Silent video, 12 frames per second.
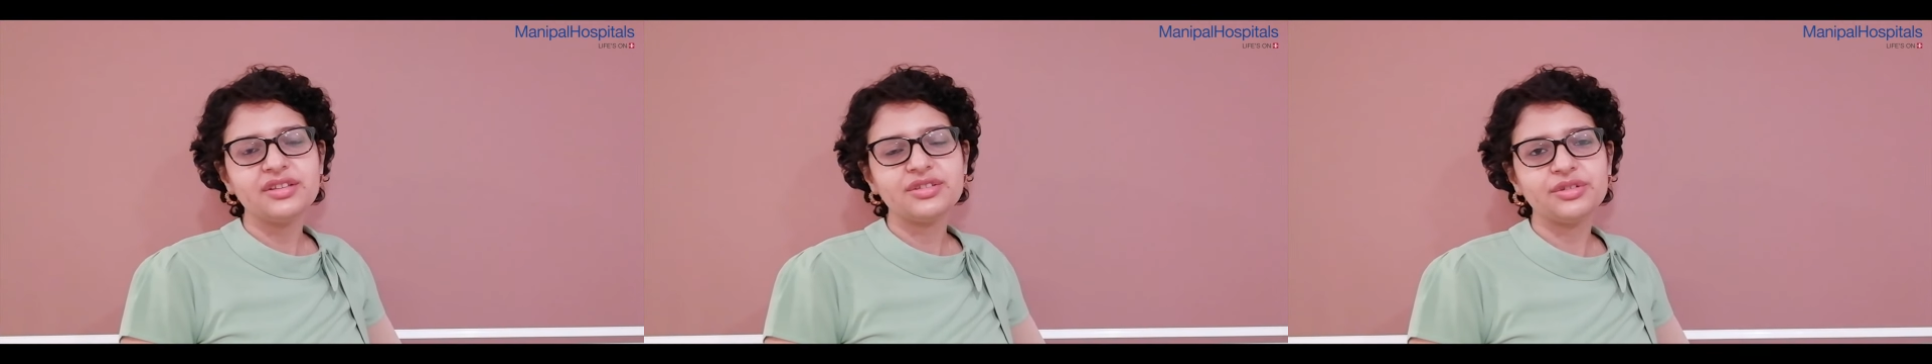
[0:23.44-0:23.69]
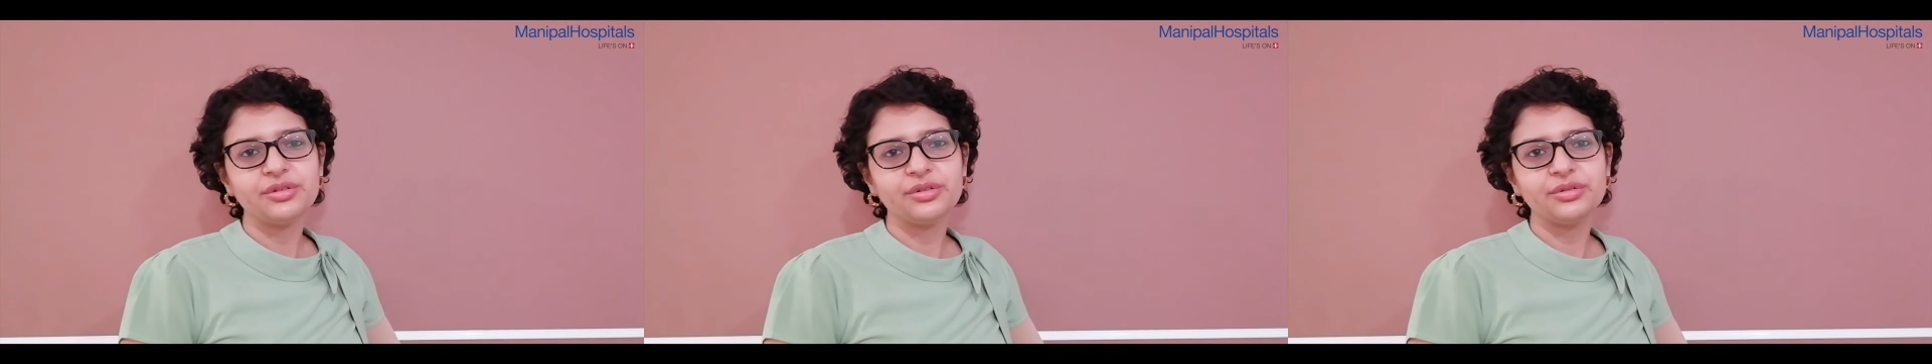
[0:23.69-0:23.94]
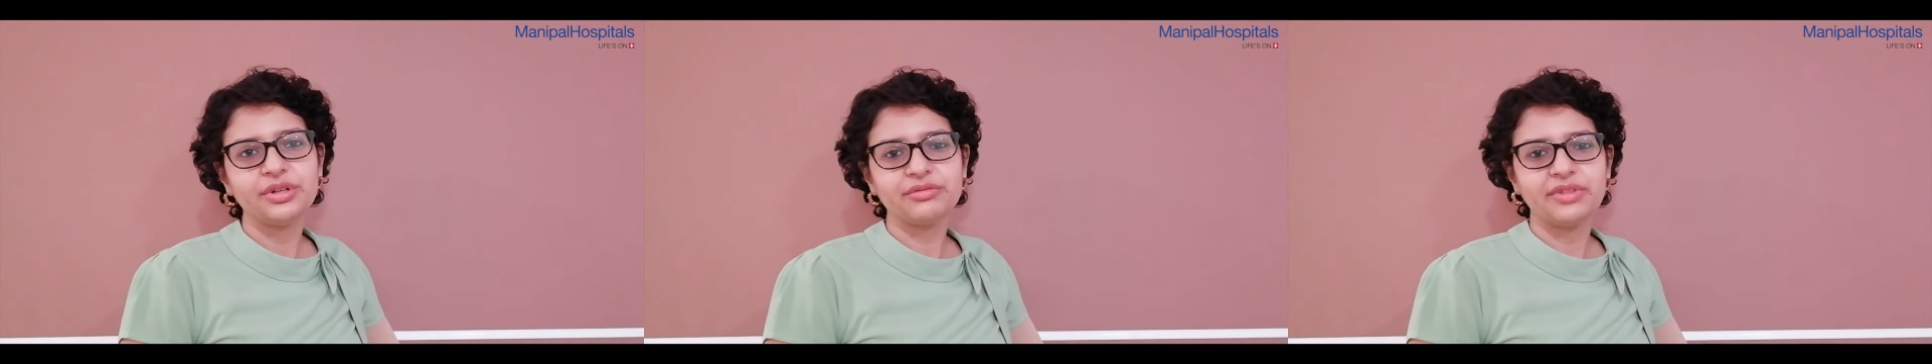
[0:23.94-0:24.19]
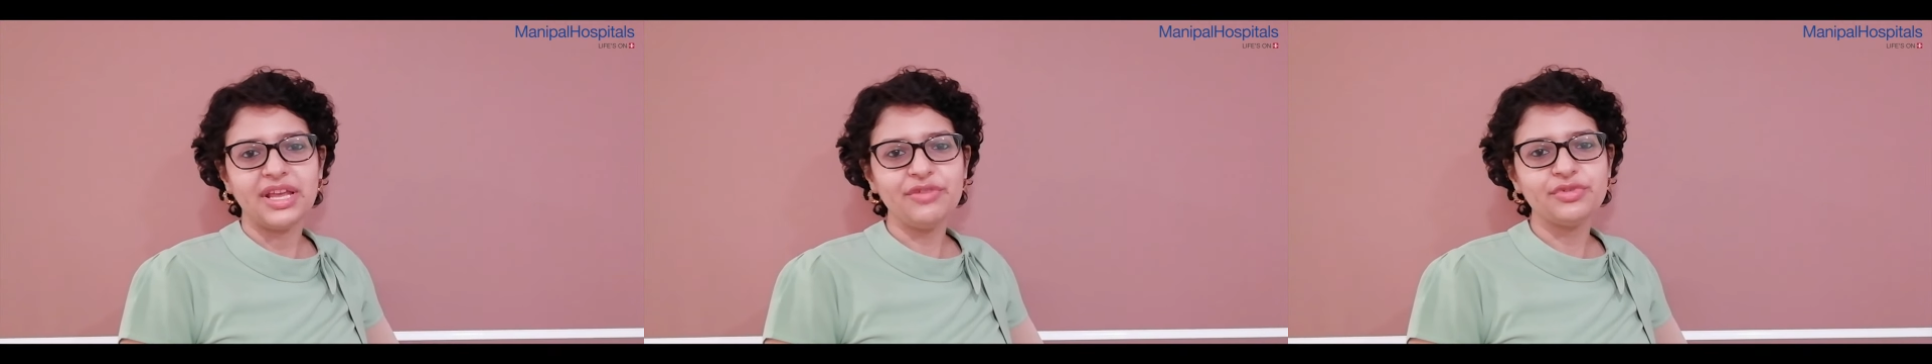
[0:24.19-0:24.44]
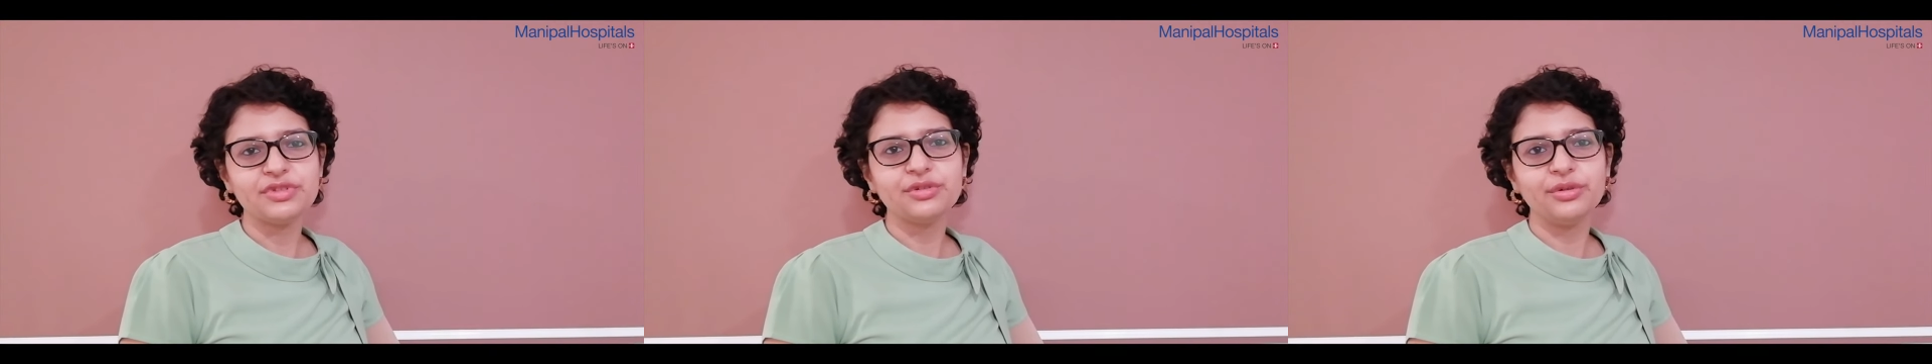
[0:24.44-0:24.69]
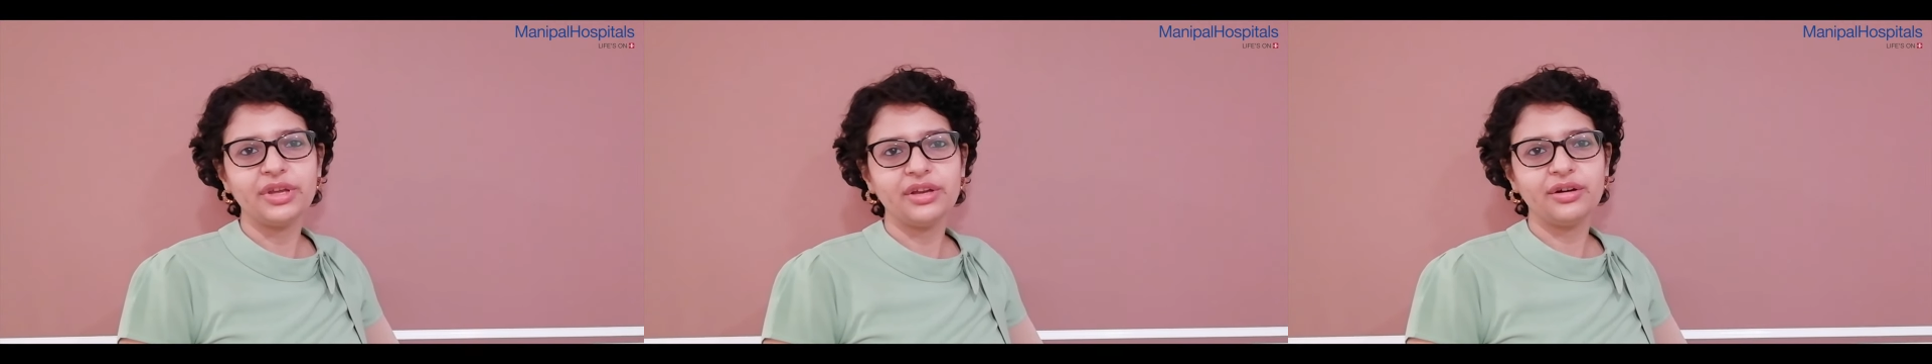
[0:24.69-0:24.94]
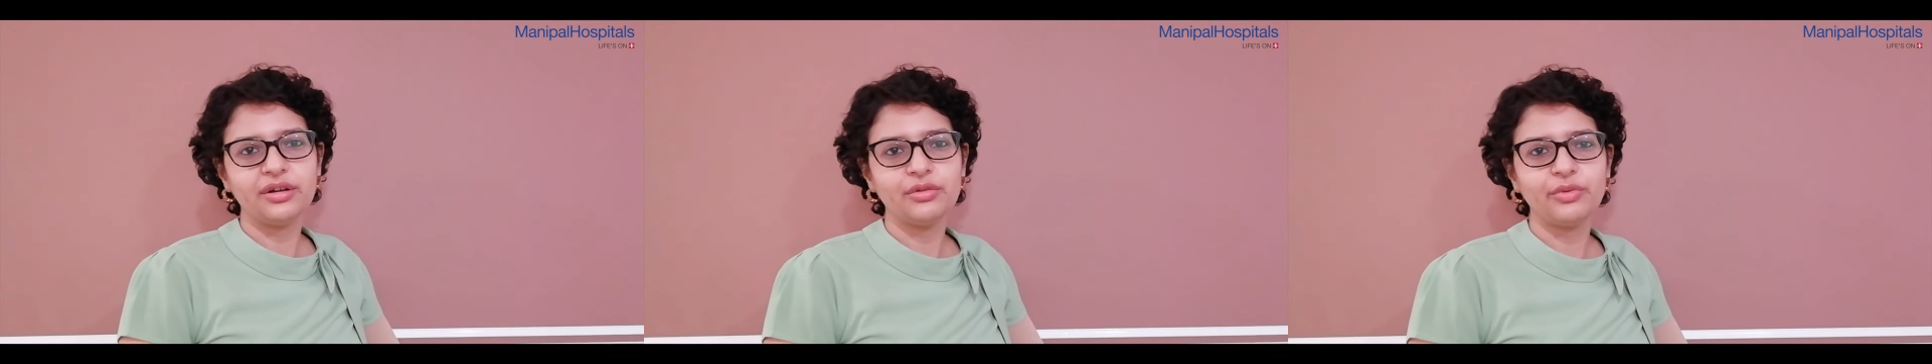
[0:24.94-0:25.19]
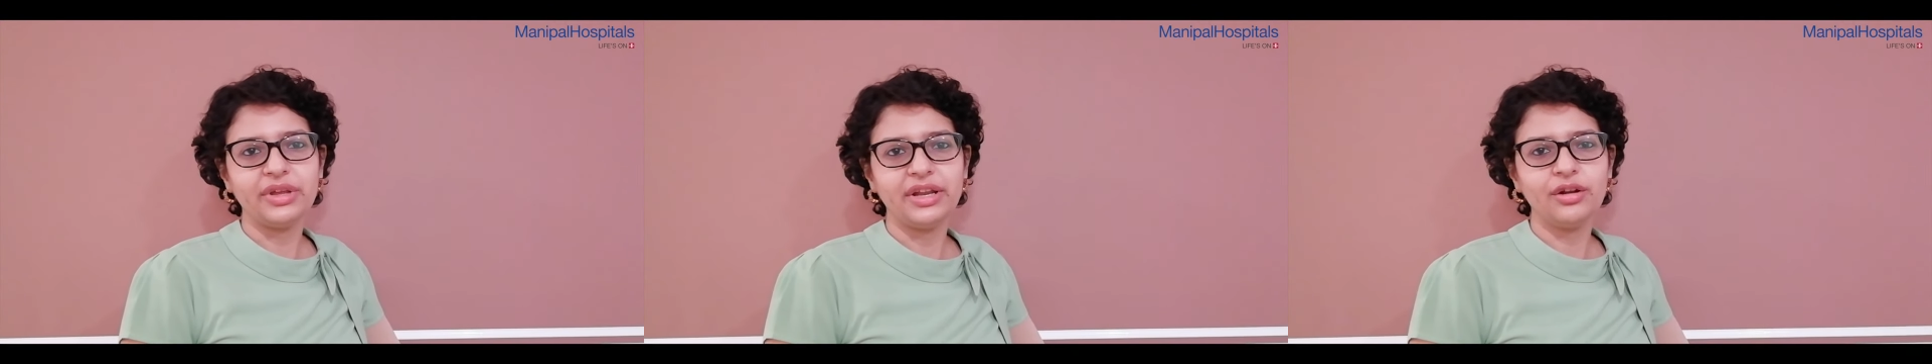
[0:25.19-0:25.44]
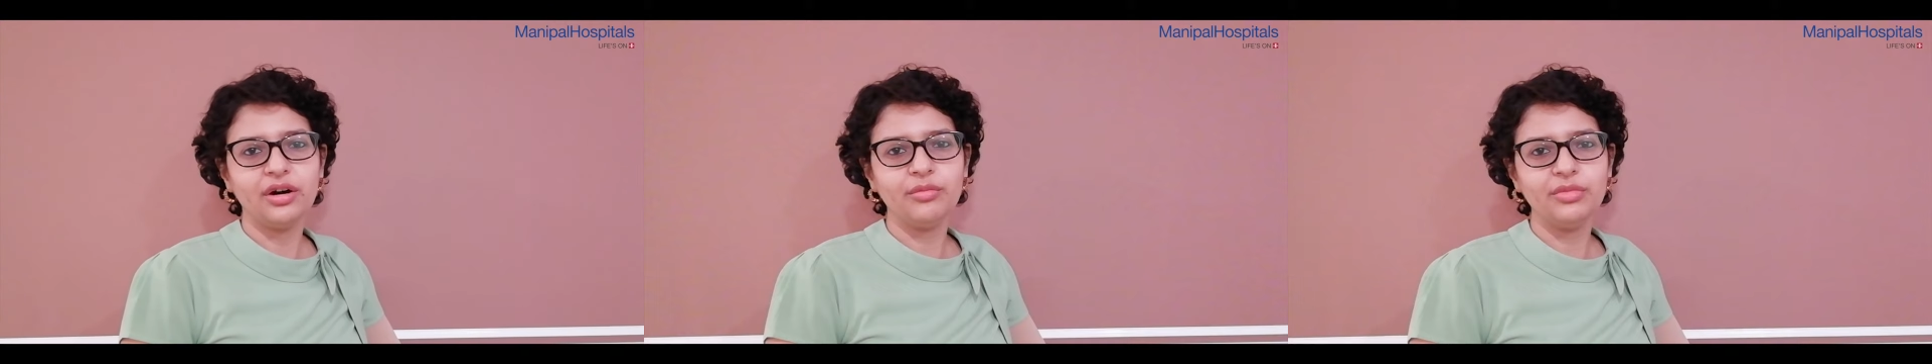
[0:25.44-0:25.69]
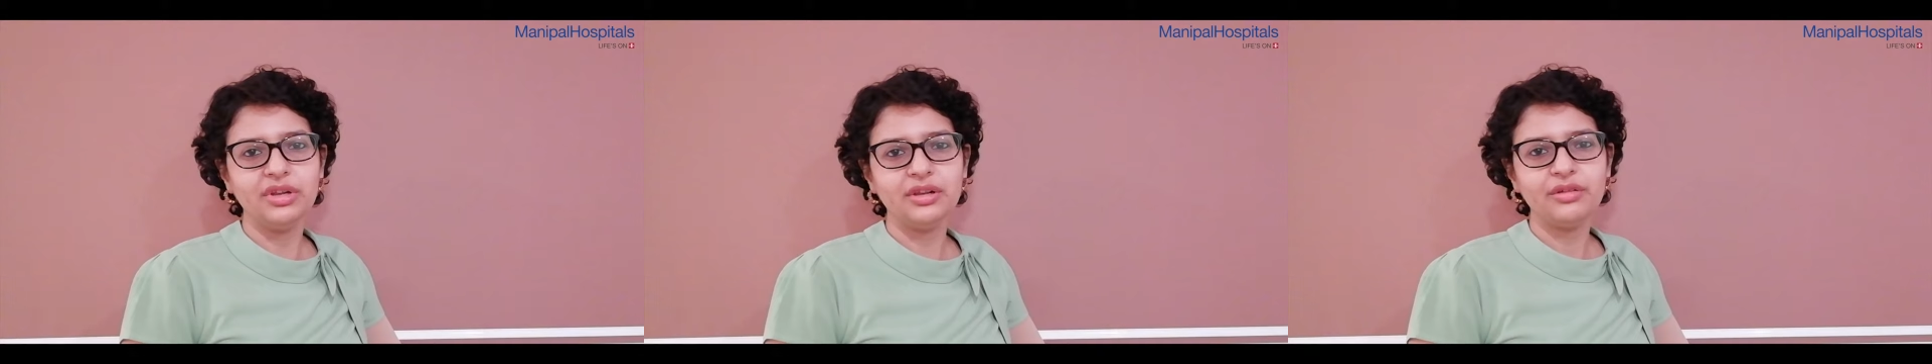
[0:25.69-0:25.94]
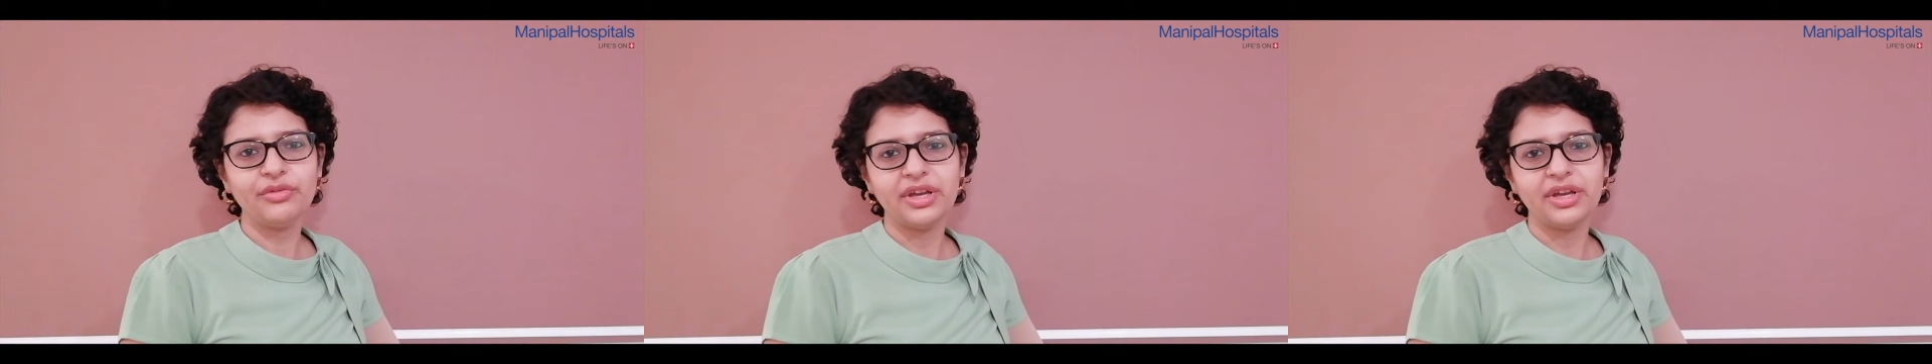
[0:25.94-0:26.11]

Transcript: So life was going on very normal.